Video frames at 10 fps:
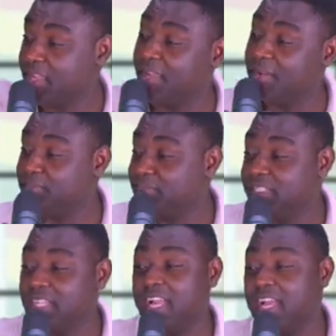
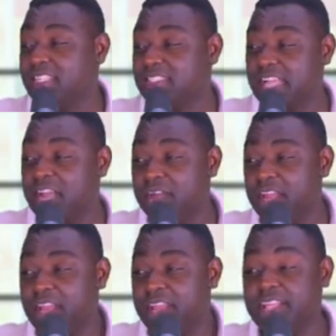the Ghana
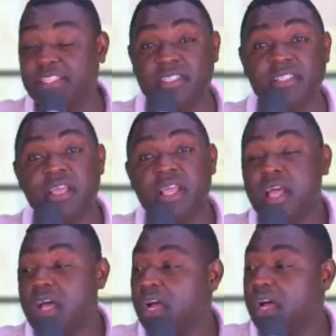secondary education,
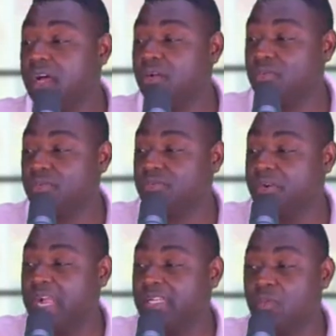
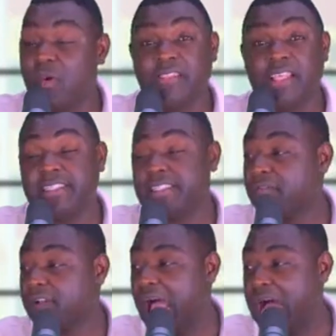ranked
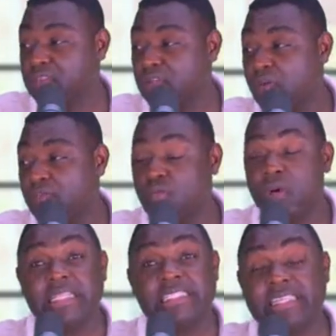137 out of
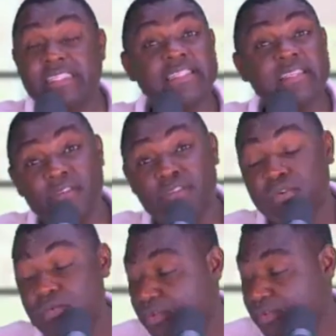167
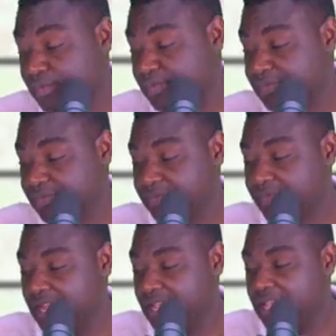schools.
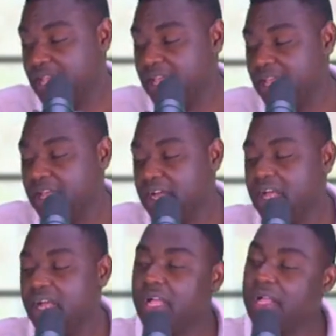
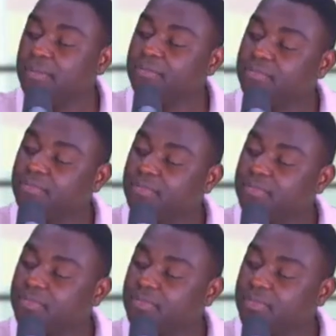To
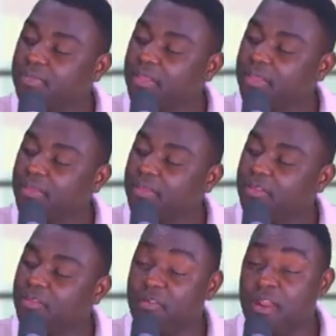
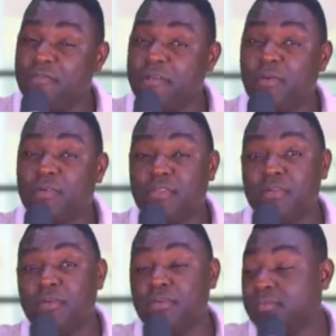be very fair with
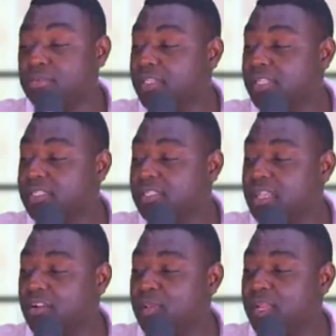you, this
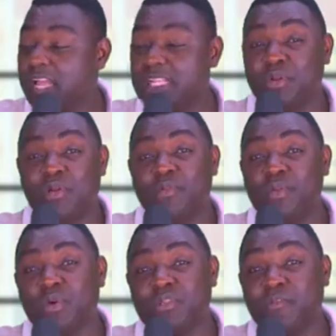government has been one of
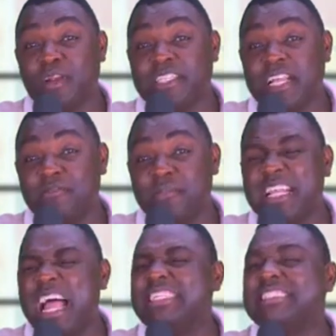the most foolish
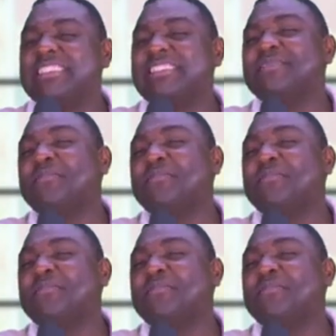governments.